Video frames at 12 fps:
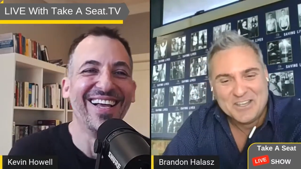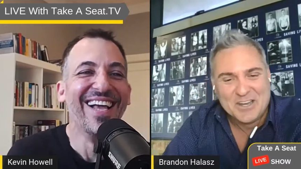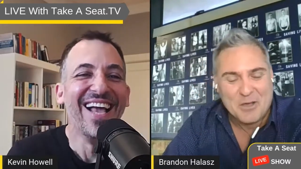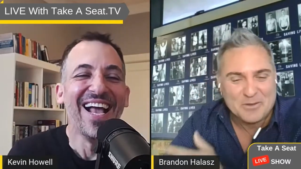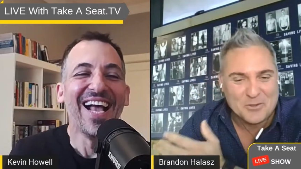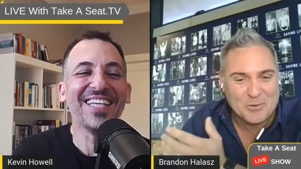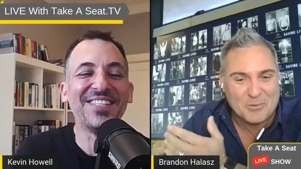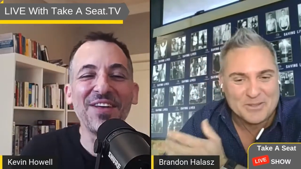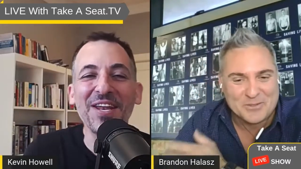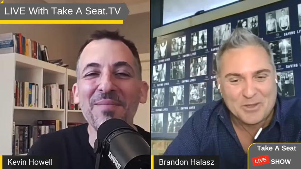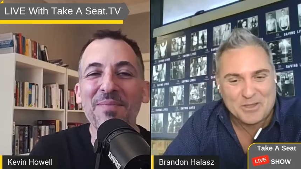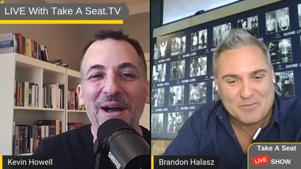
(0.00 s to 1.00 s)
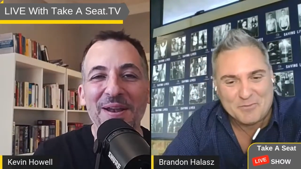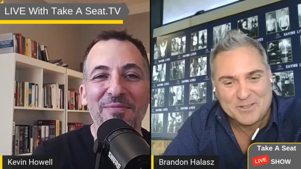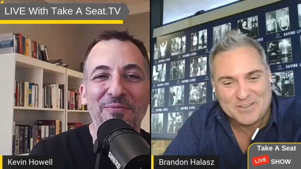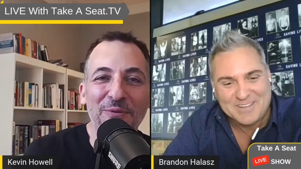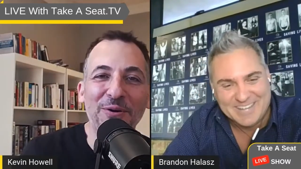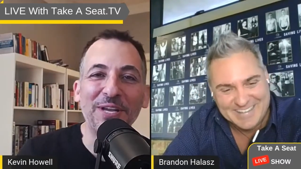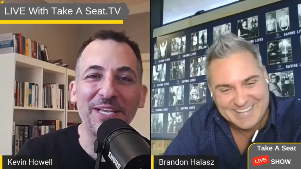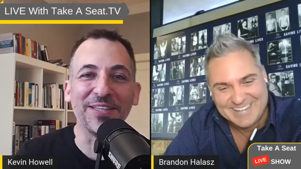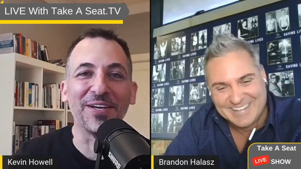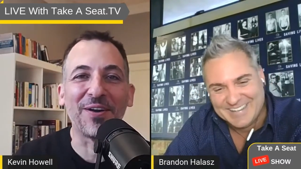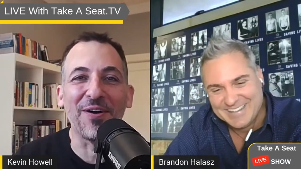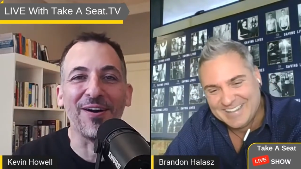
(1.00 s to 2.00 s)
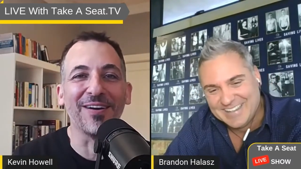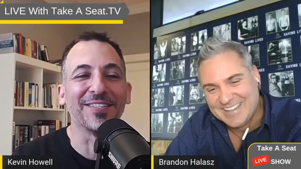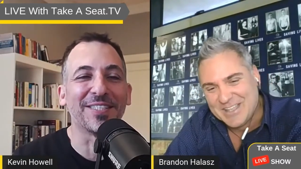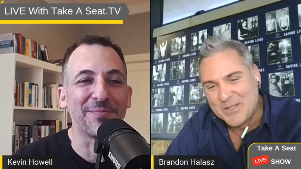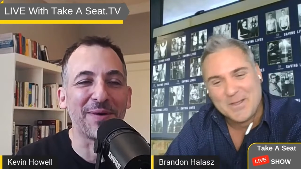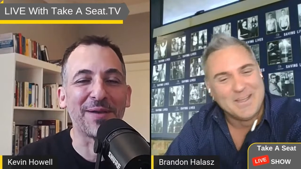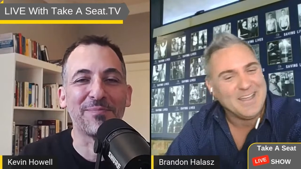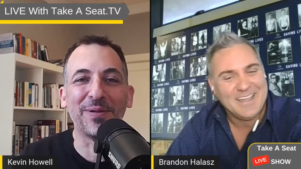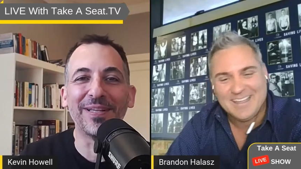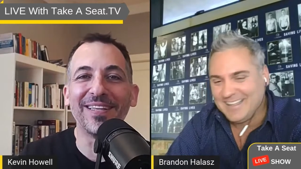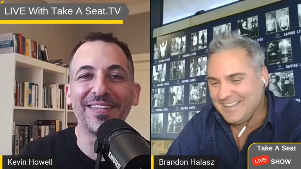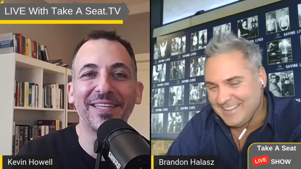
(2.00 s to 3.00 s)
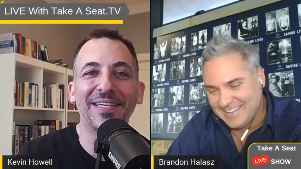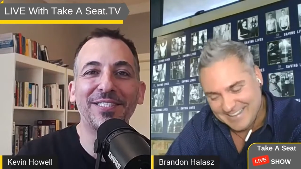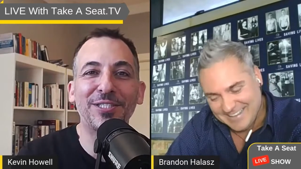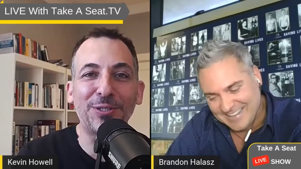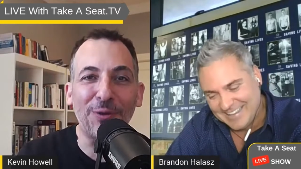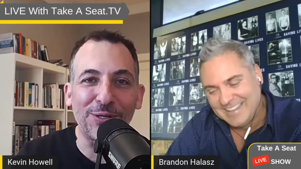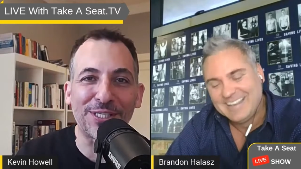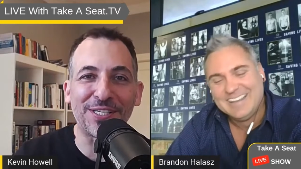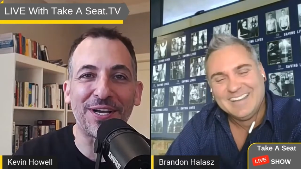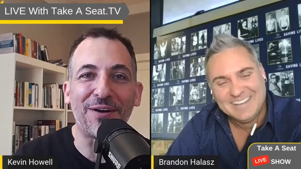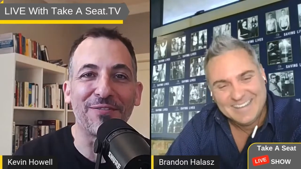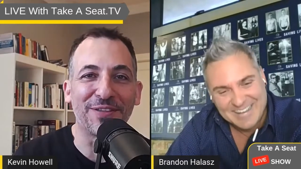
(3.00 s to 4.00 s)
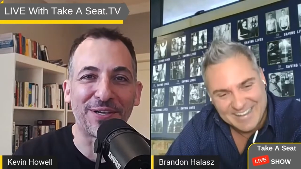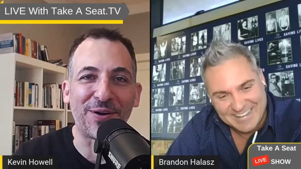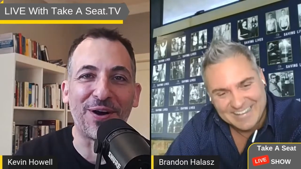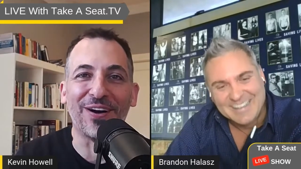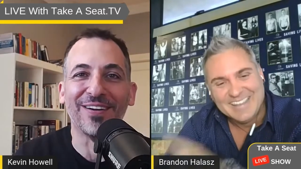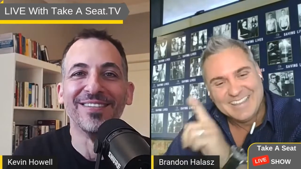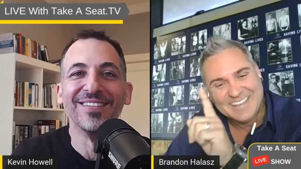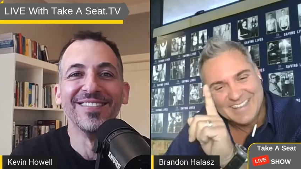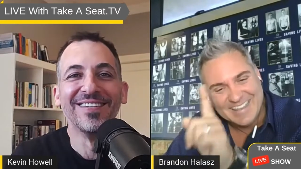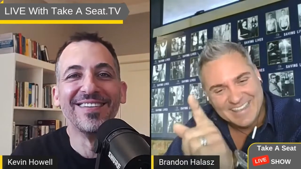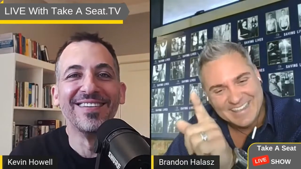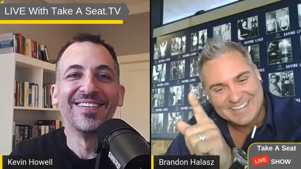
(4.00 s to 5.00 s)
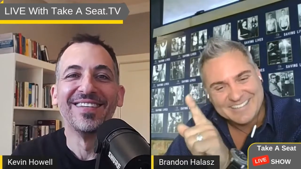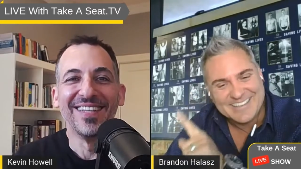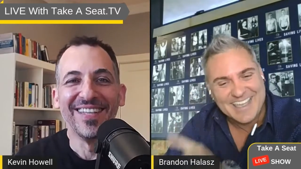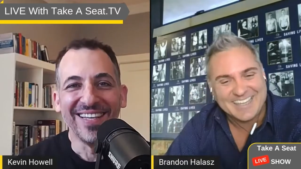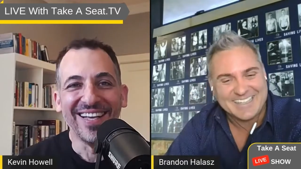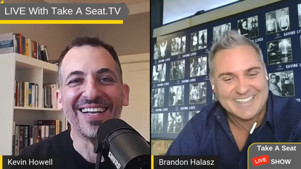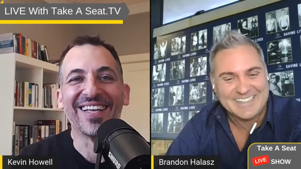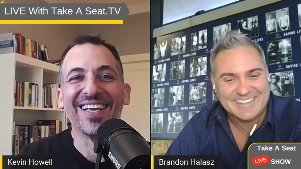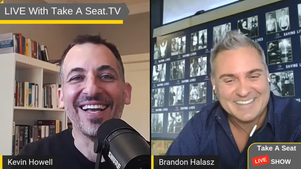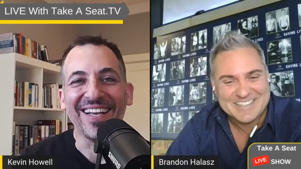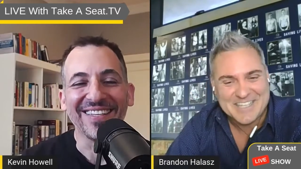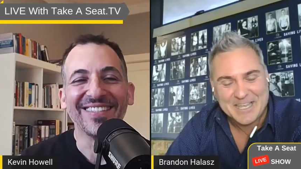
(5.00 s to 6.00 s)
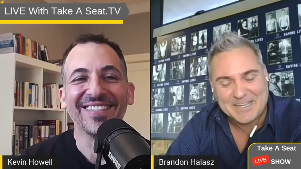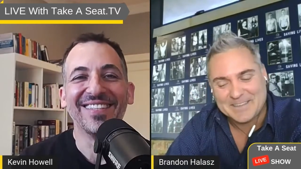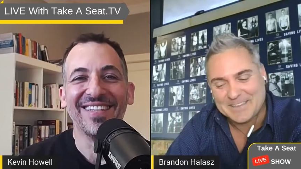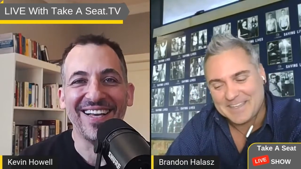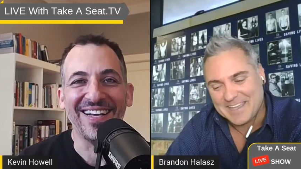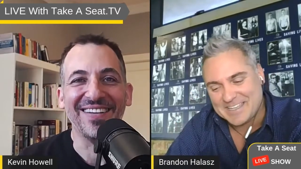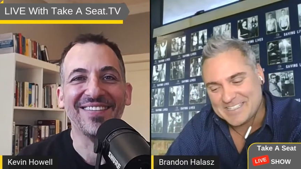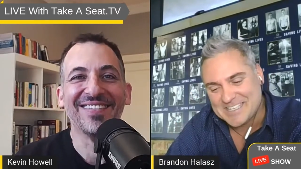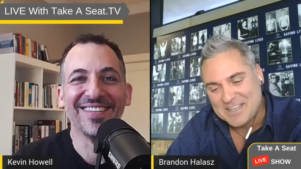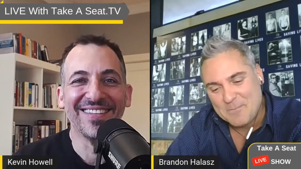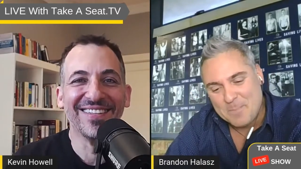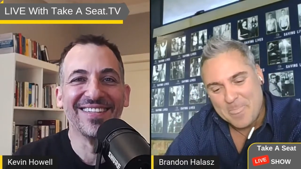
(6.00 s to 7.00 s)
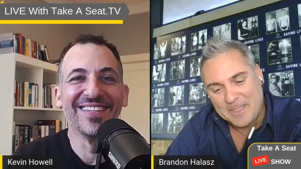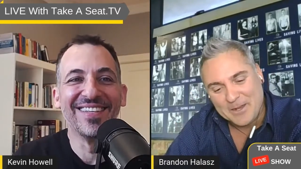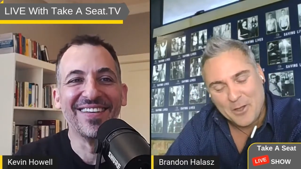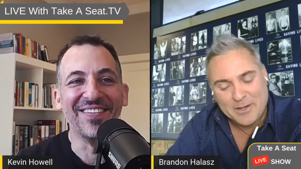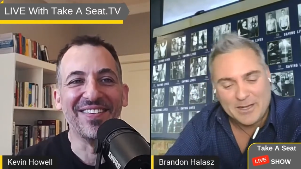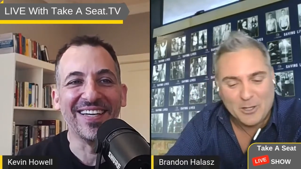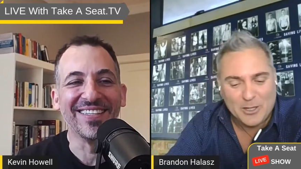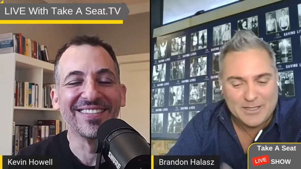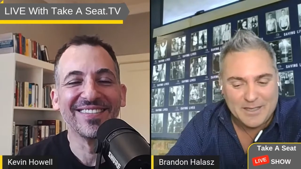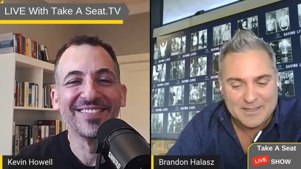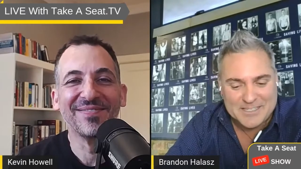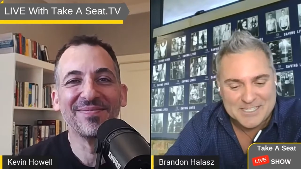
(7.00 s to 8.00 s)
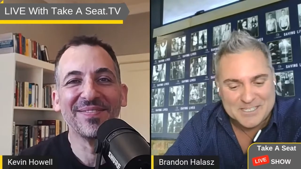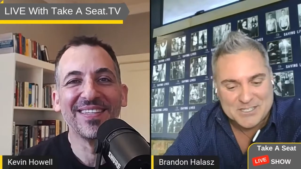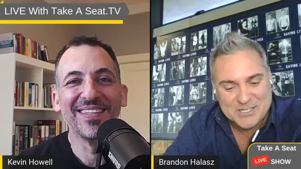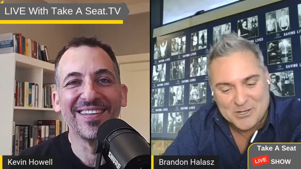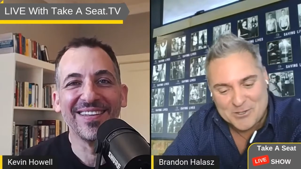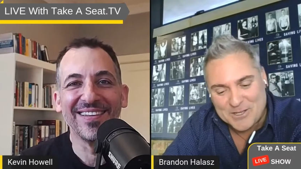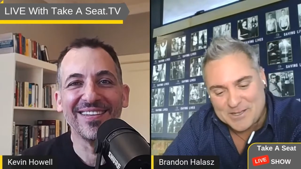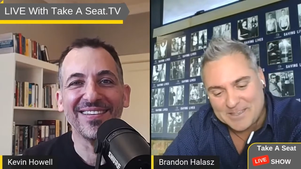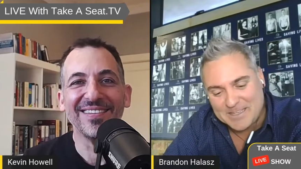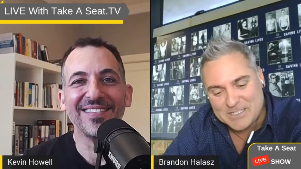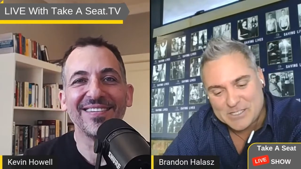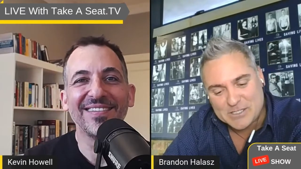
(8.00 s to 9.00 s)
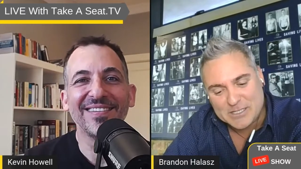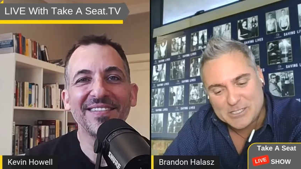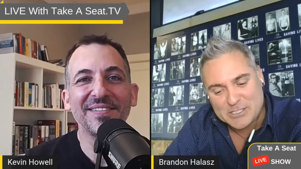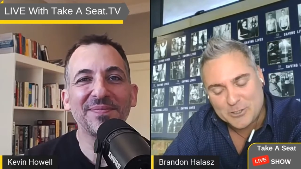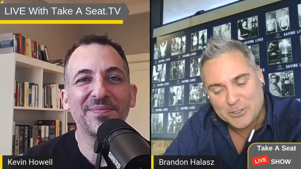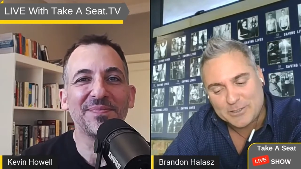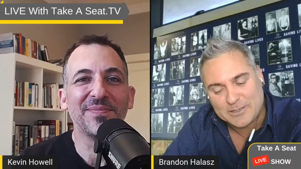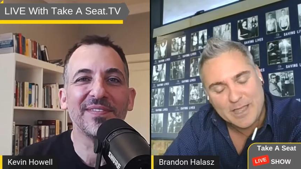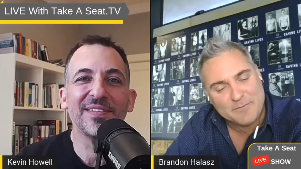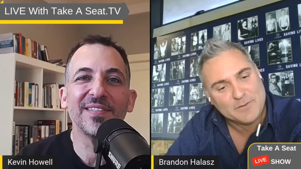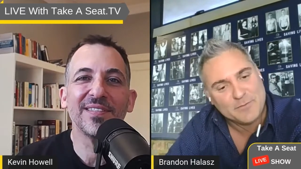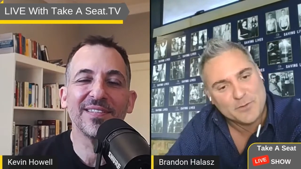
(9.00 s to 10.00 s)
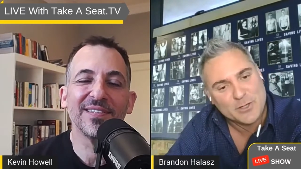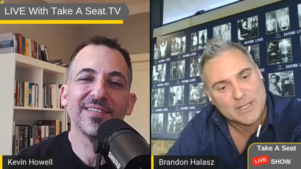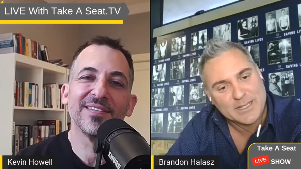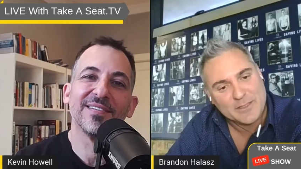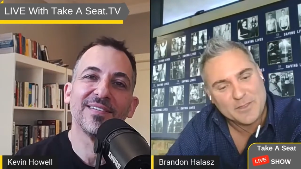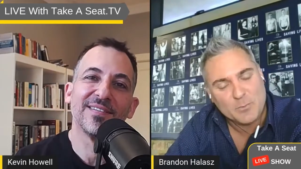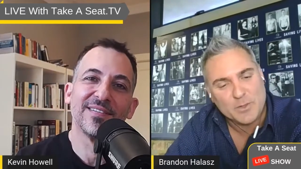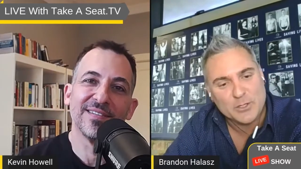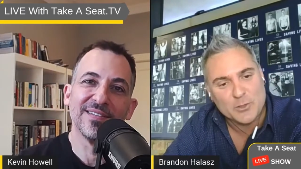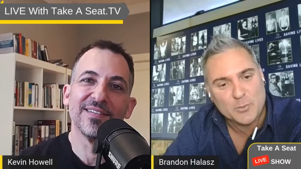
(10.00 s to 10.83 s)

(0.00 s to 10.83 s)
Speaker 1: You know, we talk, it's not about affording the car; it's about building the source of the car.
Speaker 2: Exactly, exactly the case. You know, and a lot of youngsters, you know, they, they just they just look at life differently. And I think when